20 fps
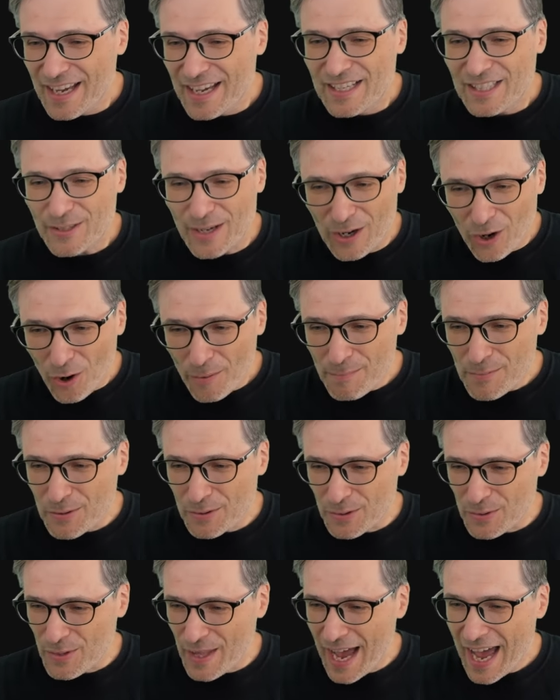So I hope you
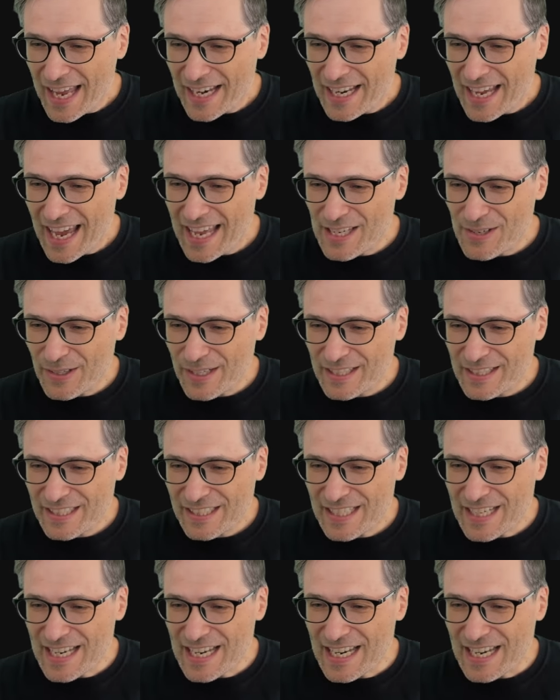do that. And you can
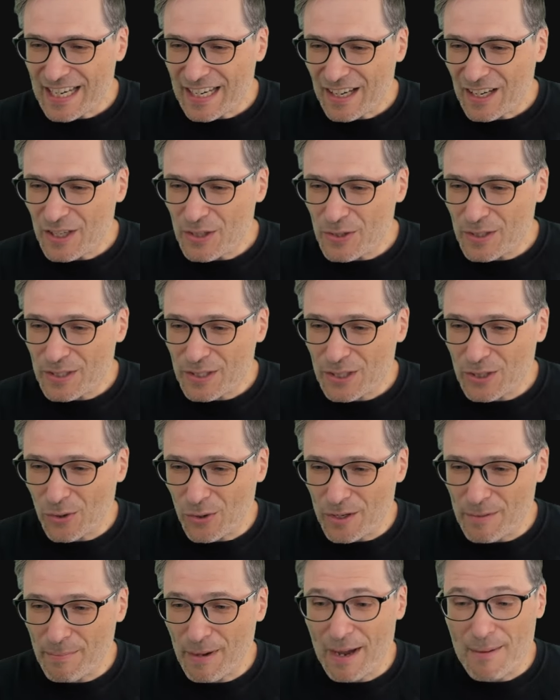see, you can
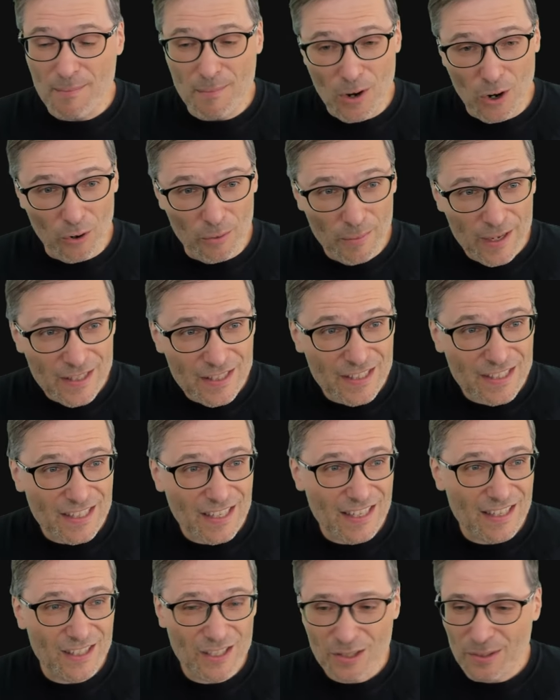sort by moments
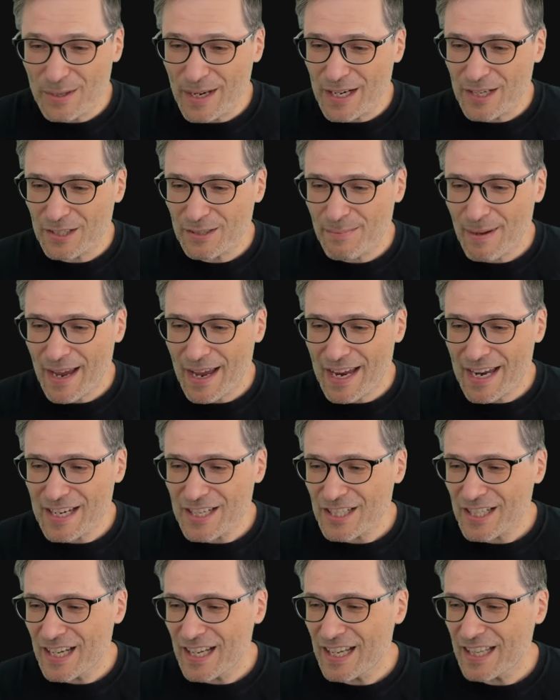in the creators
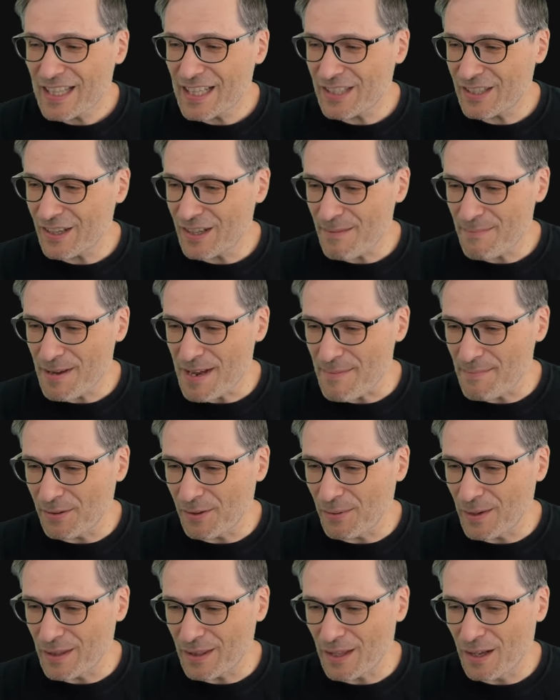page. These are the people
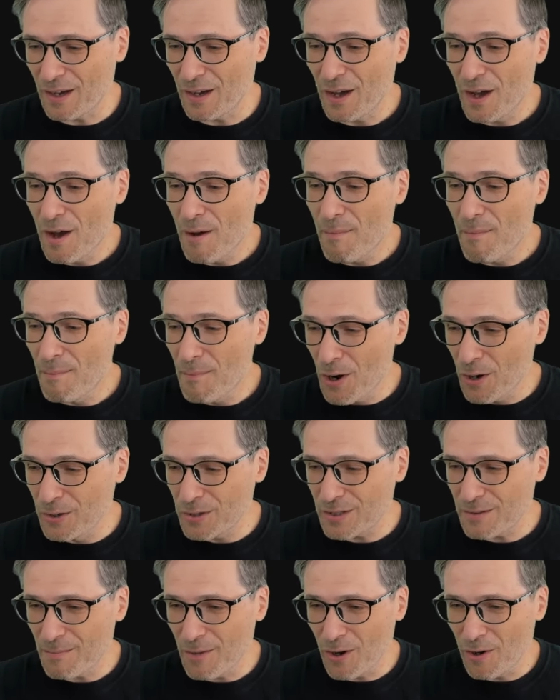with the
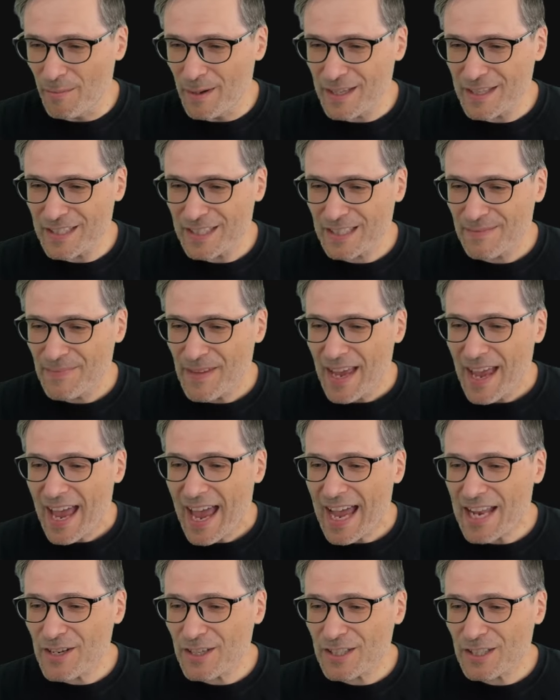most moments.
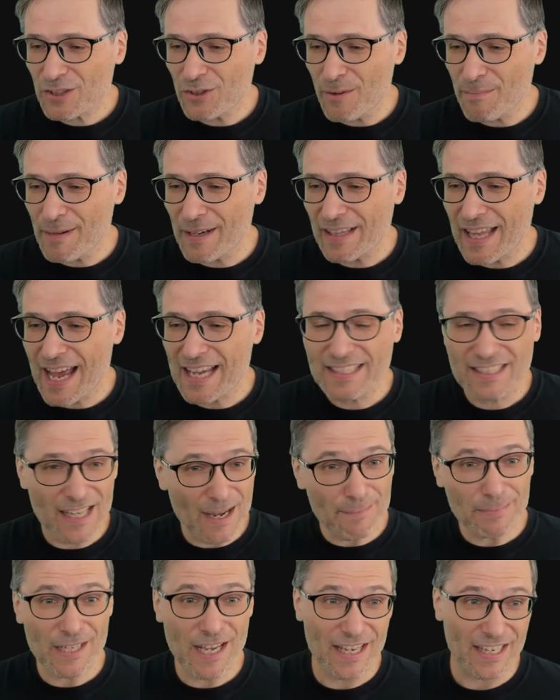And you can sort by last
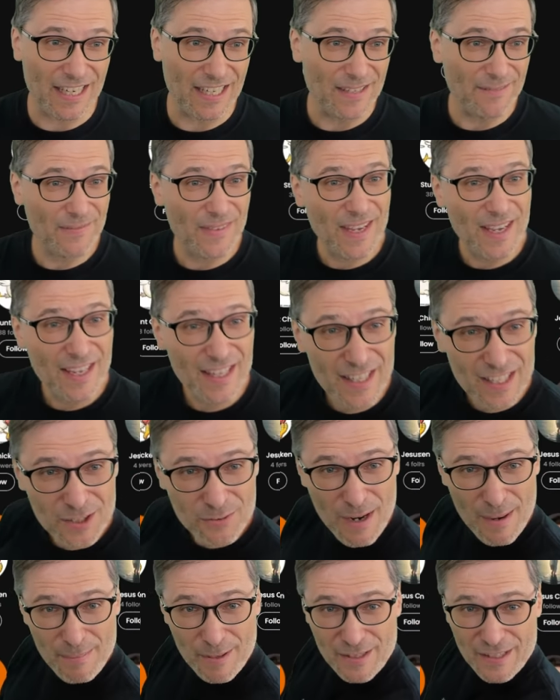updated. This
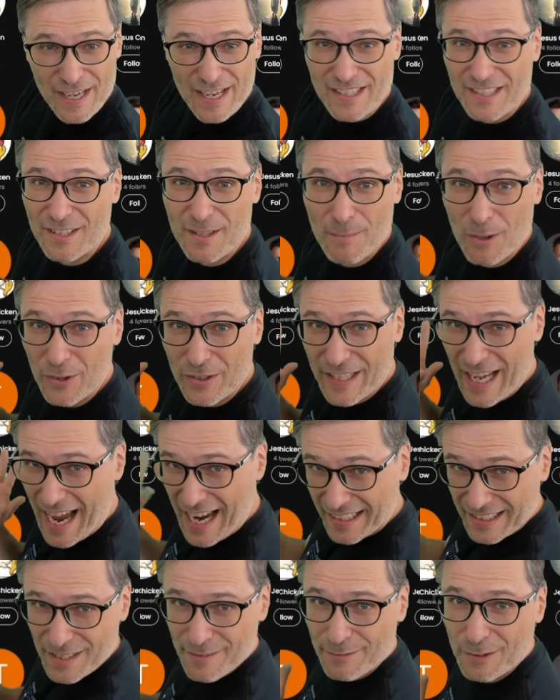represents the most
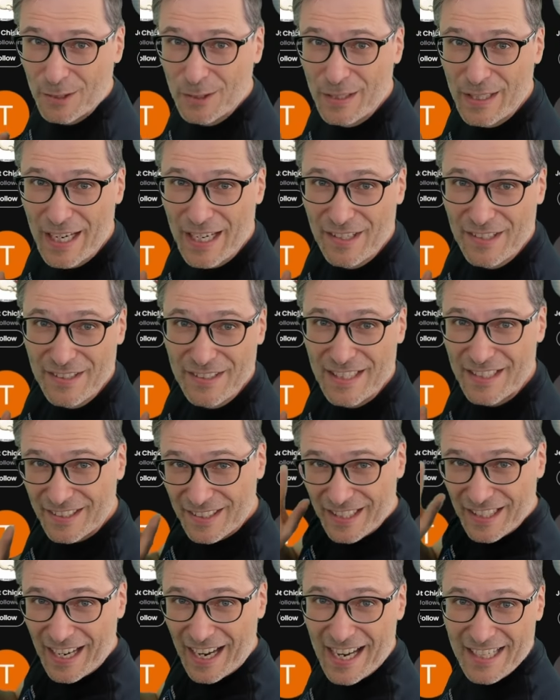active creators. These are
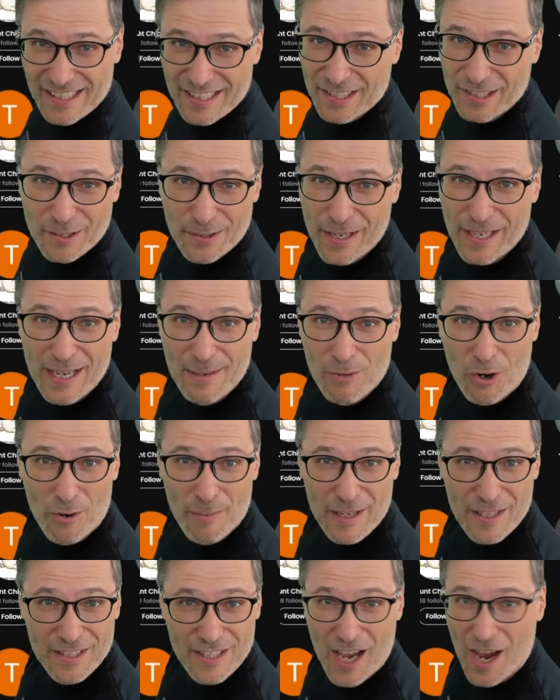the guys that are creating
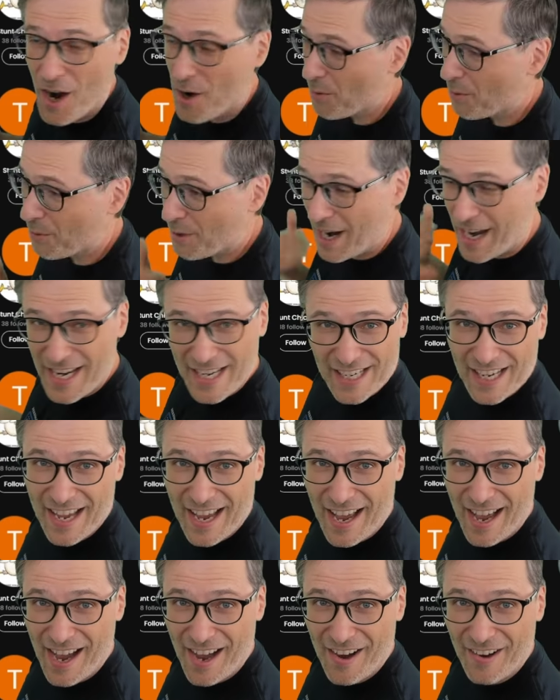moments right
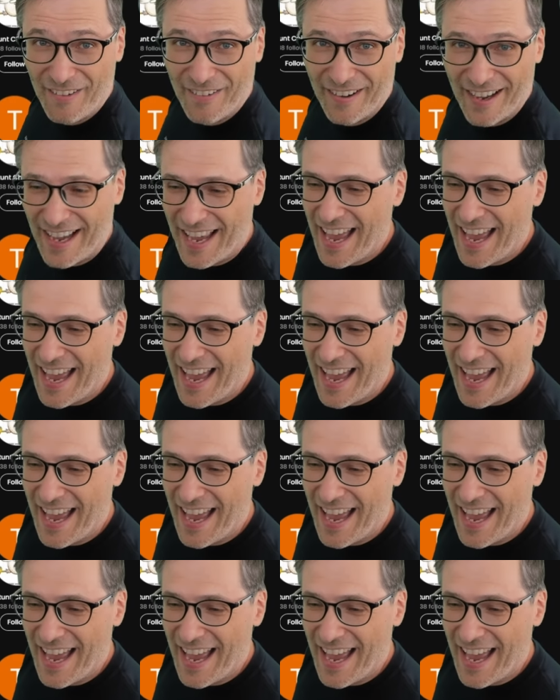now.